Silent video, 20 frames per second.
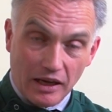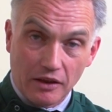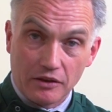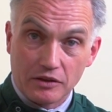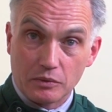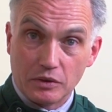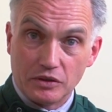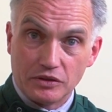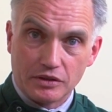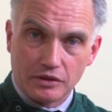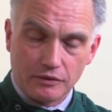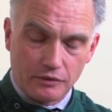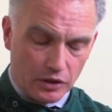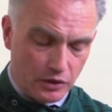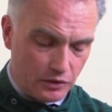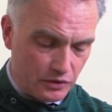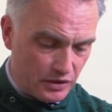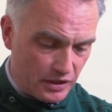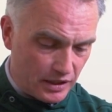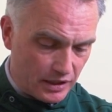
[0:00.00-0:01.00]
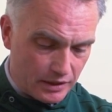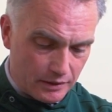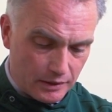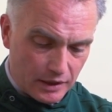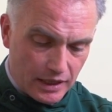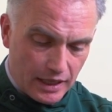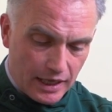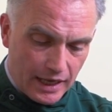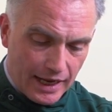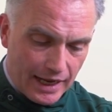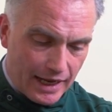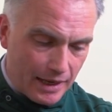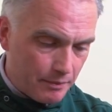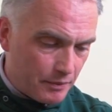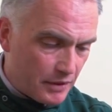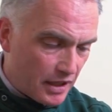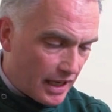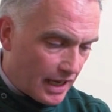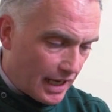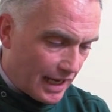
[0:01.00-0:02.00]
mouths once you've used it.
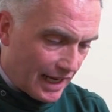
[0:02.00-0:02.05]
And